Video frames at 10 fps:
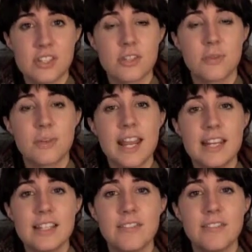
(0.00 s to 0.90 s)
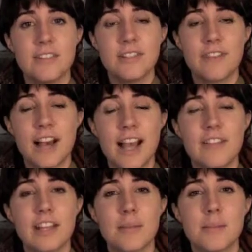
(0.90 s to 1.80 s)
So in
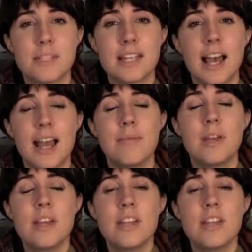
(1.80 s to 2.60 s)
1855, it comes time